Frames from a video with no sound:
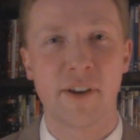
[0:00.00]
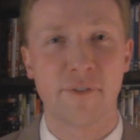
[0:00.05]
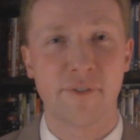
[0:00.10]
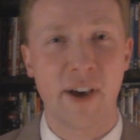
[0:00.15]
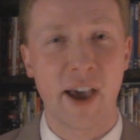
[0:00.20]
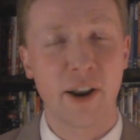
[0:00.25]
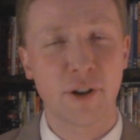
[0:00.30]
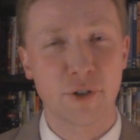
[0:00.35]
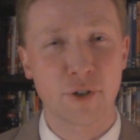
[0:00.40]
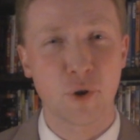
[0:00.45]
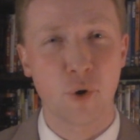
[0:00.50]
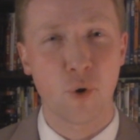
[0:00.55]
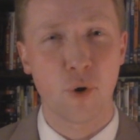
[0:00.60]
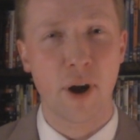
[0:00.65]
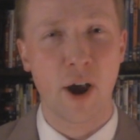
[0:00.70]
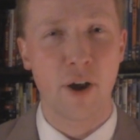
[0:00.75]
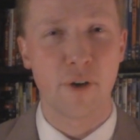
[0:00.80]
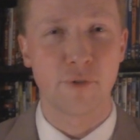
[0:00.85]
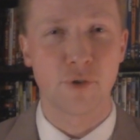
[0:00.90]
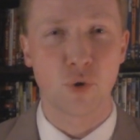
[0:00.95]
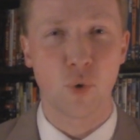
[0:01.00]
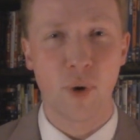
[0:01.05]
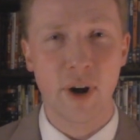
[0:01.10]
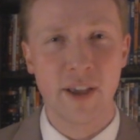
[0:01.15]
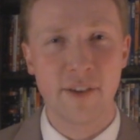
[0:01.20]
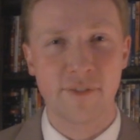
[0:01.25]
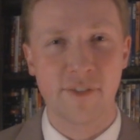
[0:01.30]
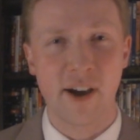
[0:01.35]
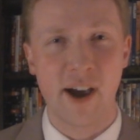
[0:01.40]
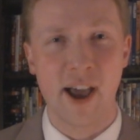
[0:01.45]
a final score out of
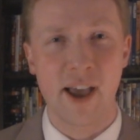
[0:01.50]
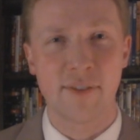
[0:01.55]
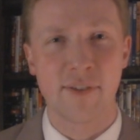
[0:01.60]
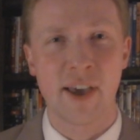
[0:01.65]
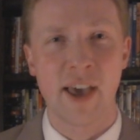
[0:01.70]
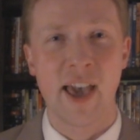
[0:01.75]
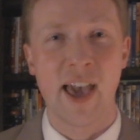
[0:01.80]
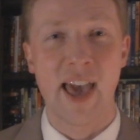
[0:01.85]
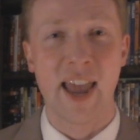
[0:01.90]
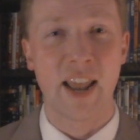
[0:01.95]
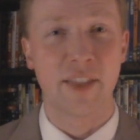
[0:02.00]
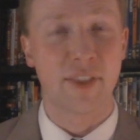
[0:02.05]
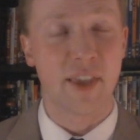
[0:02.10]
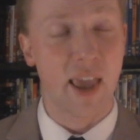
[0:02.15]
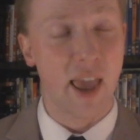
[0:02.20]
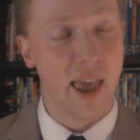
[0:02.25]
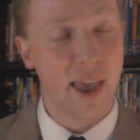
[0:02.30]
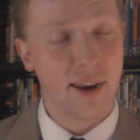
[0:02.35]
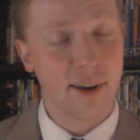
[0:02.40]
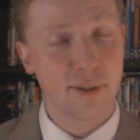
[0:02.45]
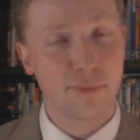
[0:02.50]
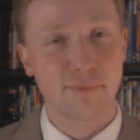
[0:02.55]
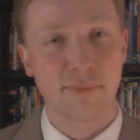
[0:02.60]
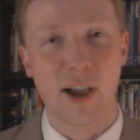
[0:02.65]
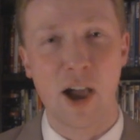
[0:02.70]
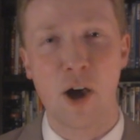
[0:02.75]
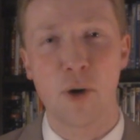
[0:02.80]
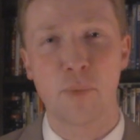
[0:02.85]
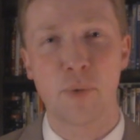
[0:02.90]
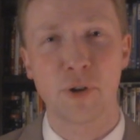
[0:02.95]
25, and at the end,
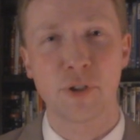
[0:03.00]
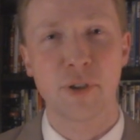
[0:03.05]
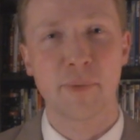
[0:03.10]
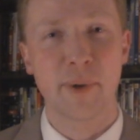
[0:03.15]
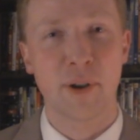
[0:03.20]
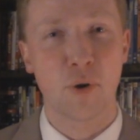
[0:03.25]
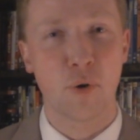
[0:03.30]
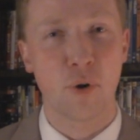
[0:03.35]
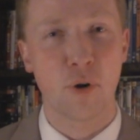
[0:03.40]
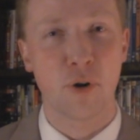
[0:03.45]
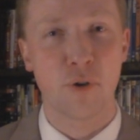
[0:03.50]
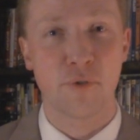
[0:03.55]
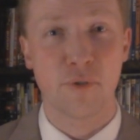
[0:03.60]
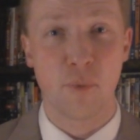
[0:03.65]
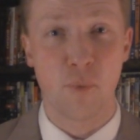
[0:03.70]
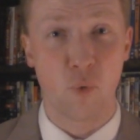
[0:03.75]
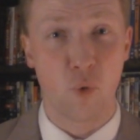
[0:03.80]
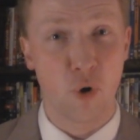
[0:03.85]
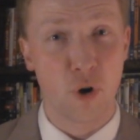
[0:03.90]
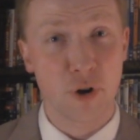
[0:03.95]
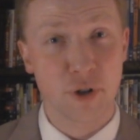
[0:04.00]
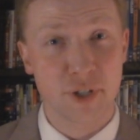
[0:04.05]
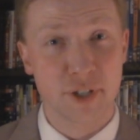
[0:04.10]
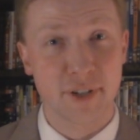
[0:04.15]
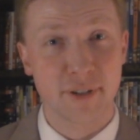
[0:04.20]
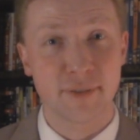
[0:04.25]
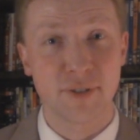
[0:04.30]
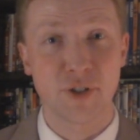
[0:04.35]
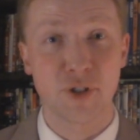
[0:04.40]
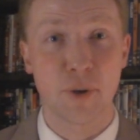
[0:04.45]
I'll put them in order from
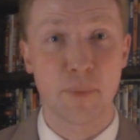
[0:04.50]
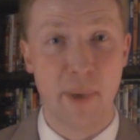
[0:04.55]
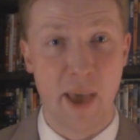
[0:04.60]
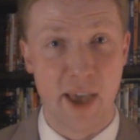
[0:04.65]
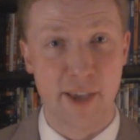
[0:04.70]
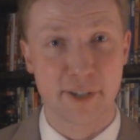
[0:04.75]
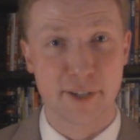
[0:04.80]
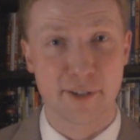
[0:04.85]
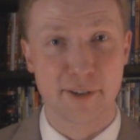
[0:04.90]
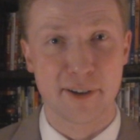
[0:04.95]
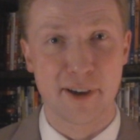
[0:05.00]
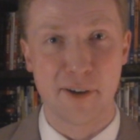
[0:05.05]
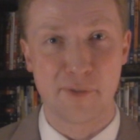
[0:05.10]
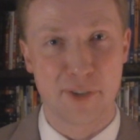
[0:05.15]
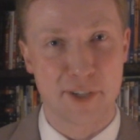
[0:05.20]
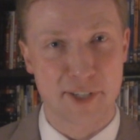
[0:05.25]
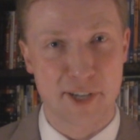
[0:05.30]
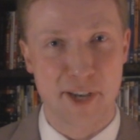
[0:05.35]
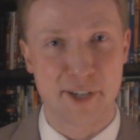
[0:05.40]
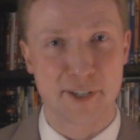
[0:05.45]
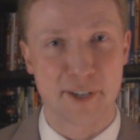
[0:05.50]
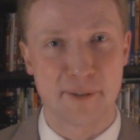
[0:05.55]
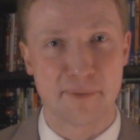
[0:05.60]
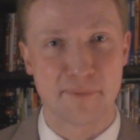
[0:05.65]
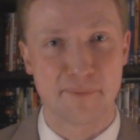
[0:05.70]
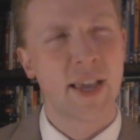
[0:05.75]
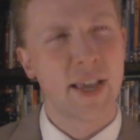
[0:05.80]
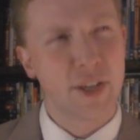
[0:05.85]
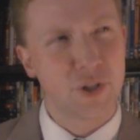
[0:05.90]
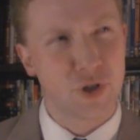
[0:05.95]
worst to best of the season.
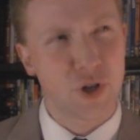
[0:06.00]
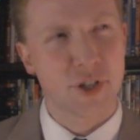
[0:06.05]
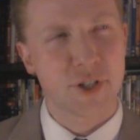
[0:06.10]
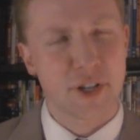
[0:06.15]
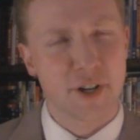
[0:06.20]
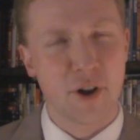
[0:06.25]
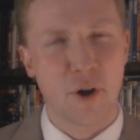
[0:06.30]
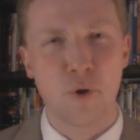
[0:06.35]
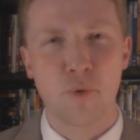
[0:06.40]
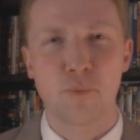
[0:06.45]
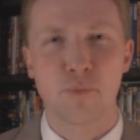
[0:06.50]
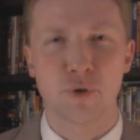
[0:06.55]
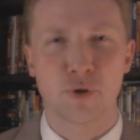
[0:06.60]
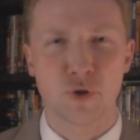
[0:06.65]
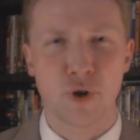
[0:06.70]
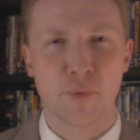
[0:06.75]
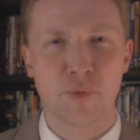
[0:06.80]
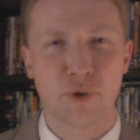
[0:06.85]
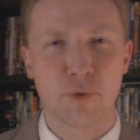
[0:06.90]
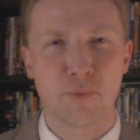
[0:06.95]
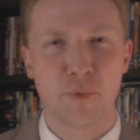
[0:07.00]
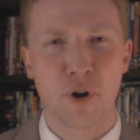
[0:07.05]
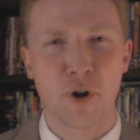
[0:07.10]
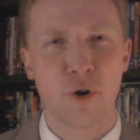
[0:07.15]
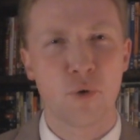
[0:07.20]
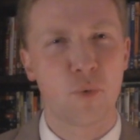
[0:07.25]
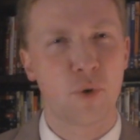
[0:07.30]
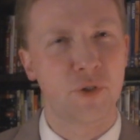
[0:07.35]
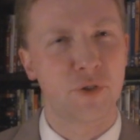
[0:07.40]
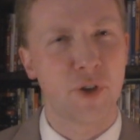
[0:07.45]
Just a note, Prescription
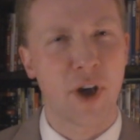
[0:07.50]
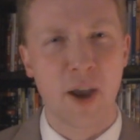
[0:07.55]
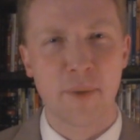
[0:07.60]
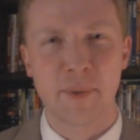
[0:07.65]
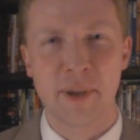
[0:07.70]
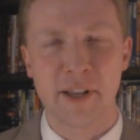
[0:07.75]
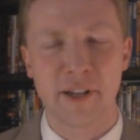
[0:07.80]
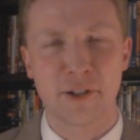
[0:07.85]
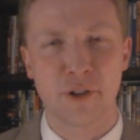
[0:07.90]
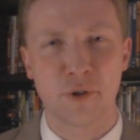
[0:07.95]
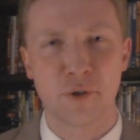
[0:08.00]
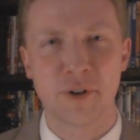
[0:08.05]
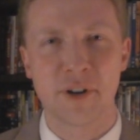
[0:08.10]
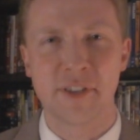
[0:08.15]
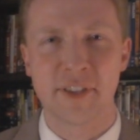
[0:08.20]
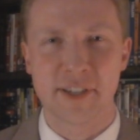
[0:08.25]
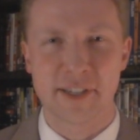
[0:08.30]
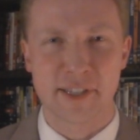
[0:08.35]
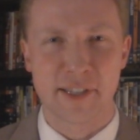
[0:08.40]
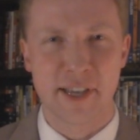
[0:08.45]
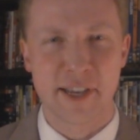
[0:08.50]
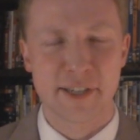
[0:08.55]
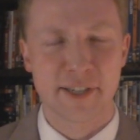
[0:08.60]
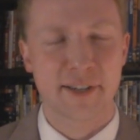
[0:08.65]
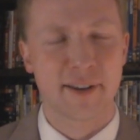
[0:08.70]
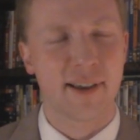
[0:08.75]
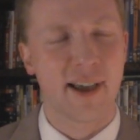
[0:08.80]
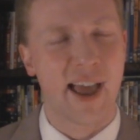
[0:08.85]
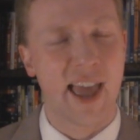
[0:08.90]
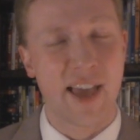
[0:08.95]
Murder will not be included in this
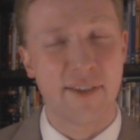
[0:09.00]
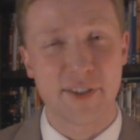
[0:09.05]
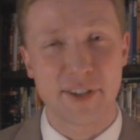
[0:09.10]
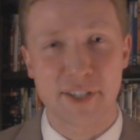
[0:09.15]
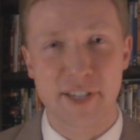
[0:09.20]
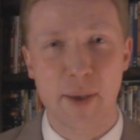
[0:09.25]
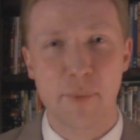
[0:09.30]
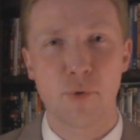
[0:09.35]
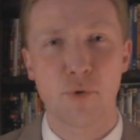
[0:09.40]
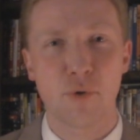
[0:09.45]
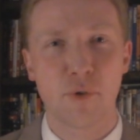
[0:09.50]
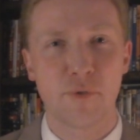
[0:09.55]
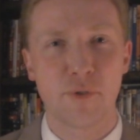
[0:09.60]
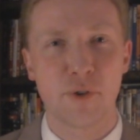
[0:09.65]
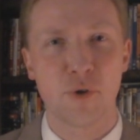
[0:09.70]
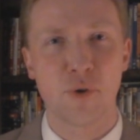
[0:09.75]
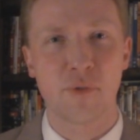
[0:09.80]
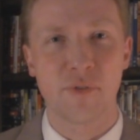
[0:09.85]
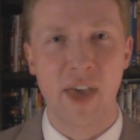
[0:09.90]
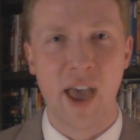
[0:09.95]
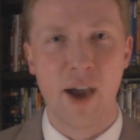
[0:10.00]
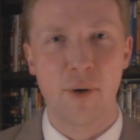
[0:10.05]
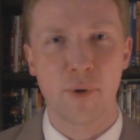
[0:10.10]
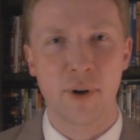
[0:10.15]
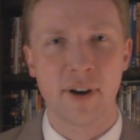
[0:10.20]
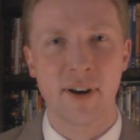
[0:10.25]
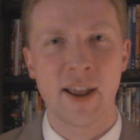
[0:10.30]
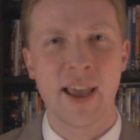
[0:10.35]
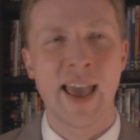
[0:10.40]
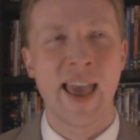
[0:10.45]
list. I have a separate review of that
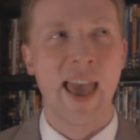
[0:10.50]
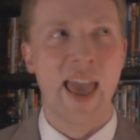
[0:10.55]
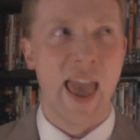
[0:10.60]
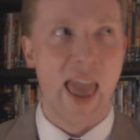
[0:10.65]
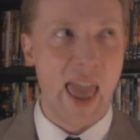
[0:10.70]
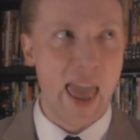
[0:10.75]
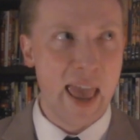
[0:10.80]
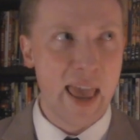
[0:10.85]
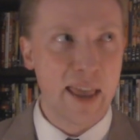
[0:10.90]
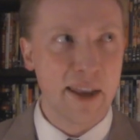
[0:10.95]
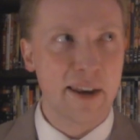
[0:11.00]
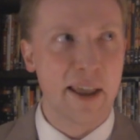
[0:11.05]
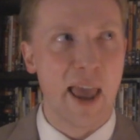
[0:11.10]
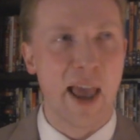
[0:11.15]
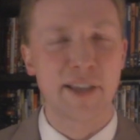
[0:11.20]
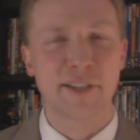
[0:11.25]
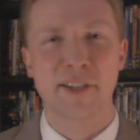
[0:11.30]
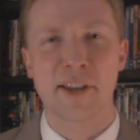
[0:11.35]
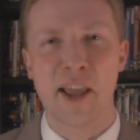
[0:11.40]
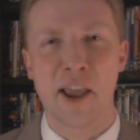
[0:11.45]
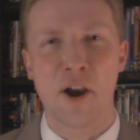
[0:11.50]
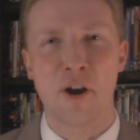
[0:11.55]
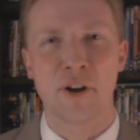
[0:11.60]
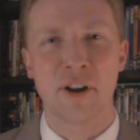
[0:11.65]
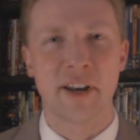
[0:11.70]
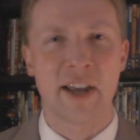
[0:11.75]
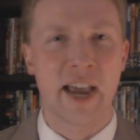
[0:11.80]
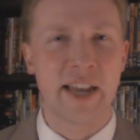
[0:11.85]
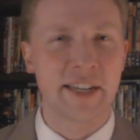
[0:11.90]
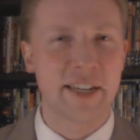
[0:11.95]
one, and as it aired
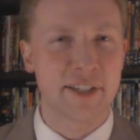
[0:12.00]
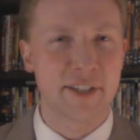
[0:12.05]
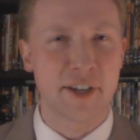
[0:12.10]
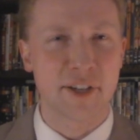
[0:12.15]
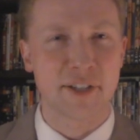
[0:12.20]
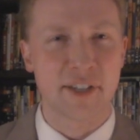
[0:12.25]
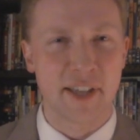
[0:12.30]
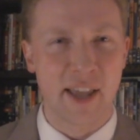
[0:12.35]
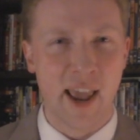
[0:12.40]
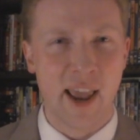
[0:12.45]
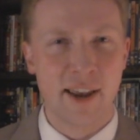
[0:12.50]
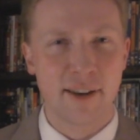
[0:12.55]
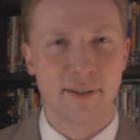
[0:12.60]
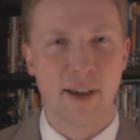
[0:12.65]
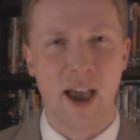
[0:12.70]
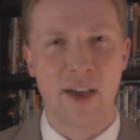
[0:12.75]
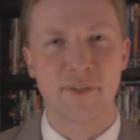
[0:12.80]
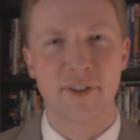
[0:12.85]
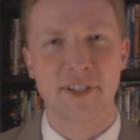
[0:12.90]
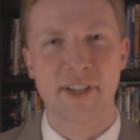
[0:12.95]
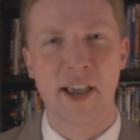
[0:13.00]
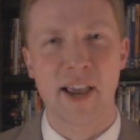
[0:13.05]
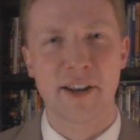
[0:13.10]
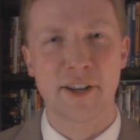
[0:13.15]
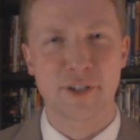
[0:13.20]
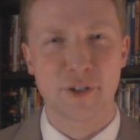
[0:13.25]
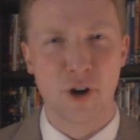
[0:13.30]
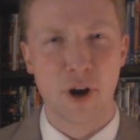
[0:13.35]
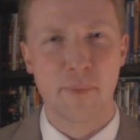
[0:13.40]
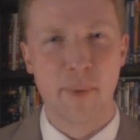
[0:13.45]
in 1968, I've decided to
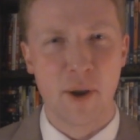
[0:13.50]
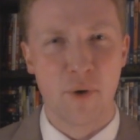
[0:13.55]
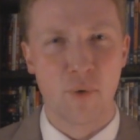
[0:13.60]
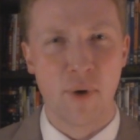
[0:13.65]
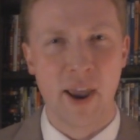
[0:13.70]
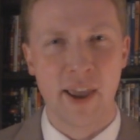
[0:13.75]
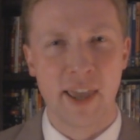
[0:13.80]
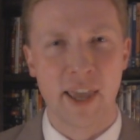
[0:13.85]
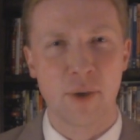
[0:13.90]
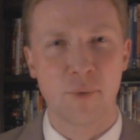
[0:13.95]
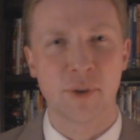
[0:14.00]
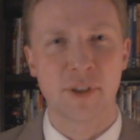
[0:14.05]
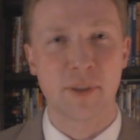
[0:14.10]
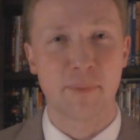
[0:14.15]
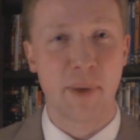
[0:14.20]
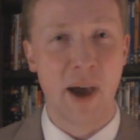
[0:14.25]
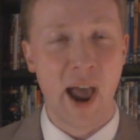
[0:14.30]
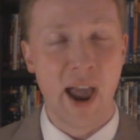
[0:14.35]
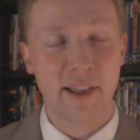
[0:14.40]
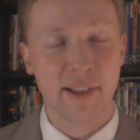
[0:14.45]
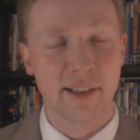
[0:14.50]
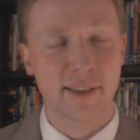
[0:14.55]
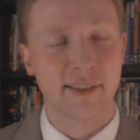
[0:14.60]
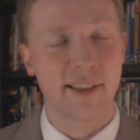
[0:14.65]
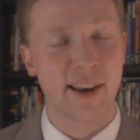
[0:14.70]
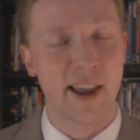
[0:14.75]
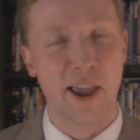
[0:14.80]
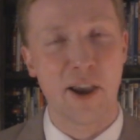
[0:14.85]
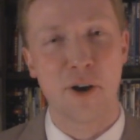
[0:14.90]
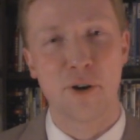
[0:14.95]
start my ranking with the pilot
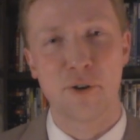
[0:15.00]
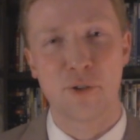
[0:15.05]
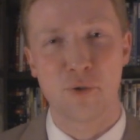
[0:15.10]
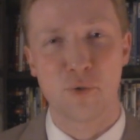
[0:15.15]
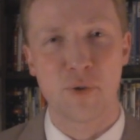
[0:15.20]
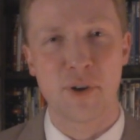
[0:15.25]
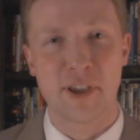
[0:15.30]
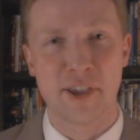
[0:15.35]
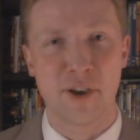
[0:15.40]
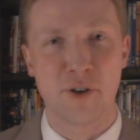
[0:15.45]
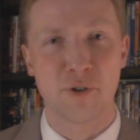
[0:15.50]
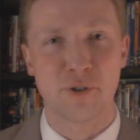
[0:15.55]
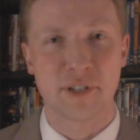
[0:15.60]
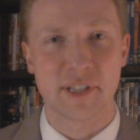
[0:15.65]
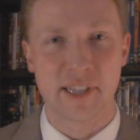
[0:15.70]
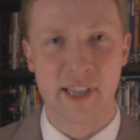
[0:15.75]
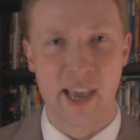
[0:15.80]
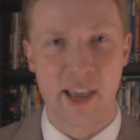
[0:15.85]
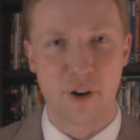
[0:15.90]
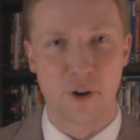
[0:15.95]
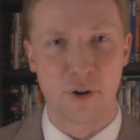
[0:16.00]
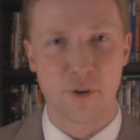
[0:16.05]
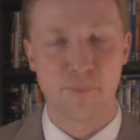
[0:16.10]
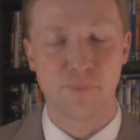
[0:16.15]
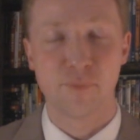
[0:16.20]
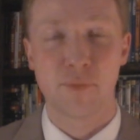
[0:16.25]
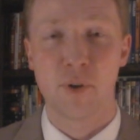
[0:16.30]
that aired 3 years later.